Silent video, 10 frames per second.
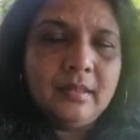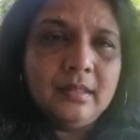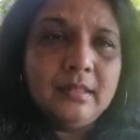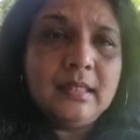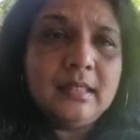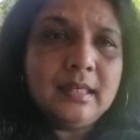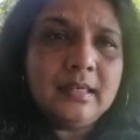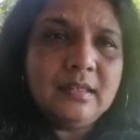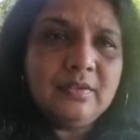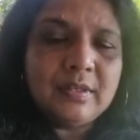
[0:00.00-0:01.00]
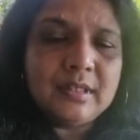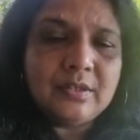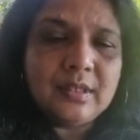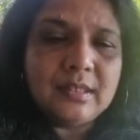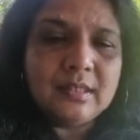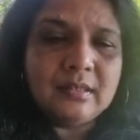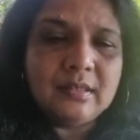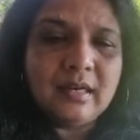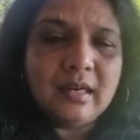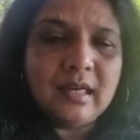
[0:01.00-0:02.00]
She stares in frustration
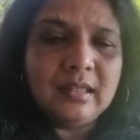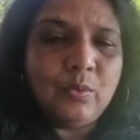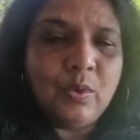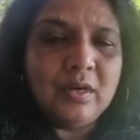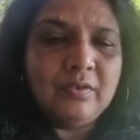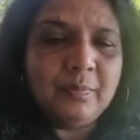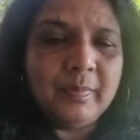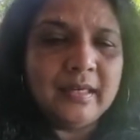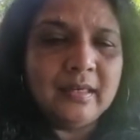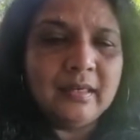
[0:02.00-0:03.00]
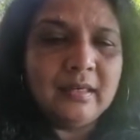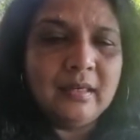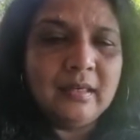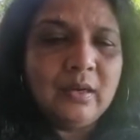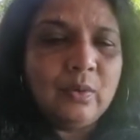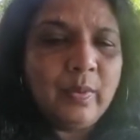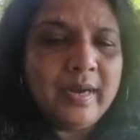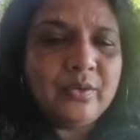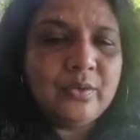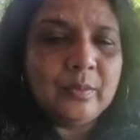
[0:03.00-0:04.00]
at the wall of men,
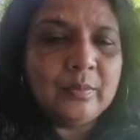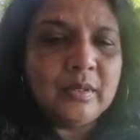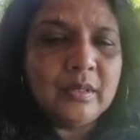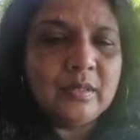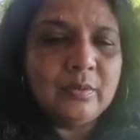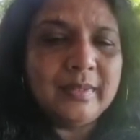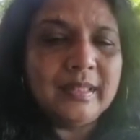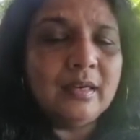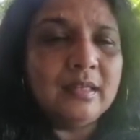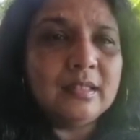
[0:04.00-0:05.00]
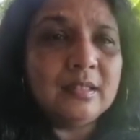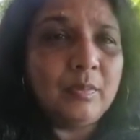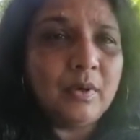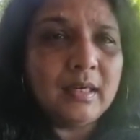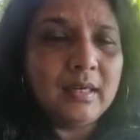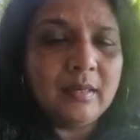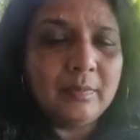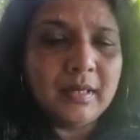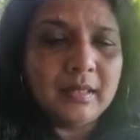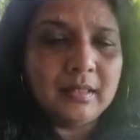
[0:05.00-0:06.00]
white-robed with guns blocking her
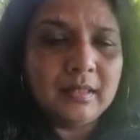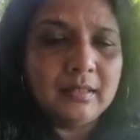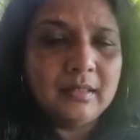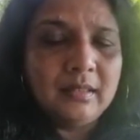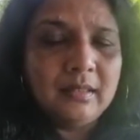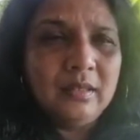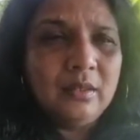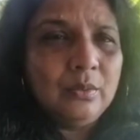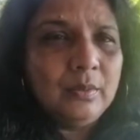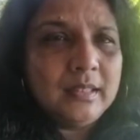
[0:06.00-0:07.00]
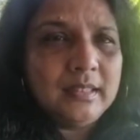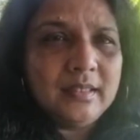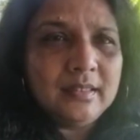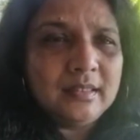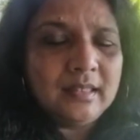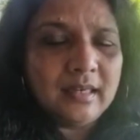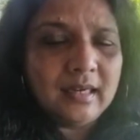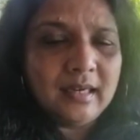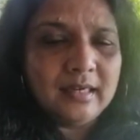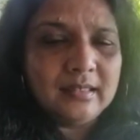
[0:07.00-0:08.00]
path. With tears in her
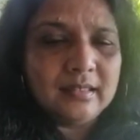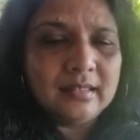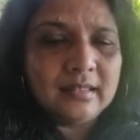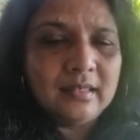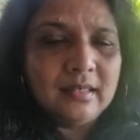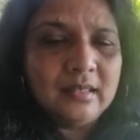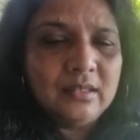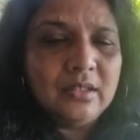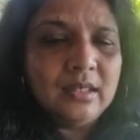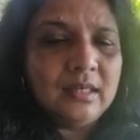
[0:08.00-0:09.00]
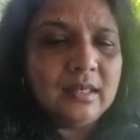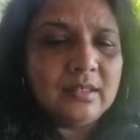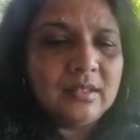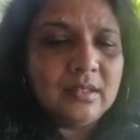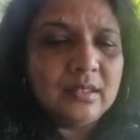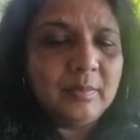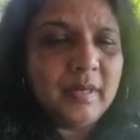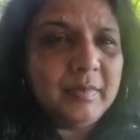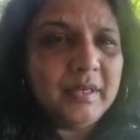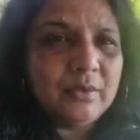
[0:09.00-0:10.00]
eyes, she clutches her
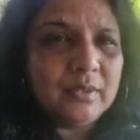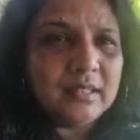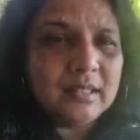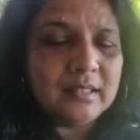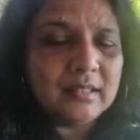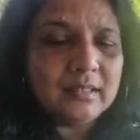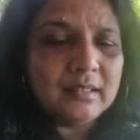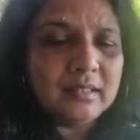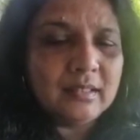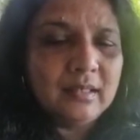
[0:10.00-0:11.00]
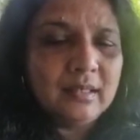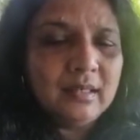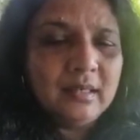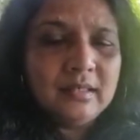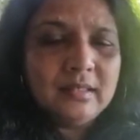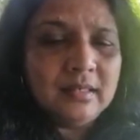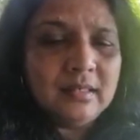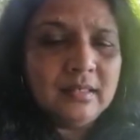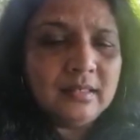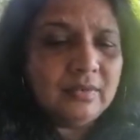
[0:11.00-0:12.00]
baby to her chest,
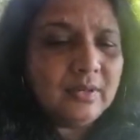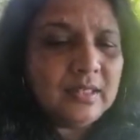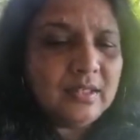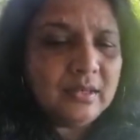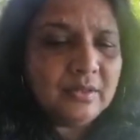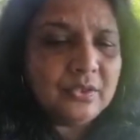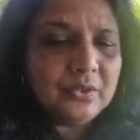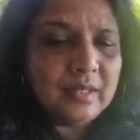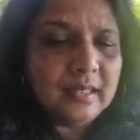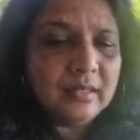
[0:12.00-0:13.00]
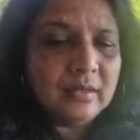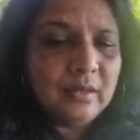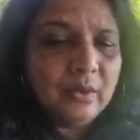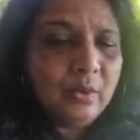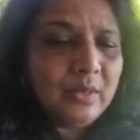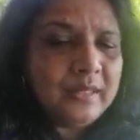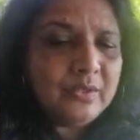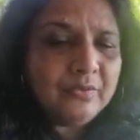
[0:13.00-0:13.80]
turns and runs down the street, only to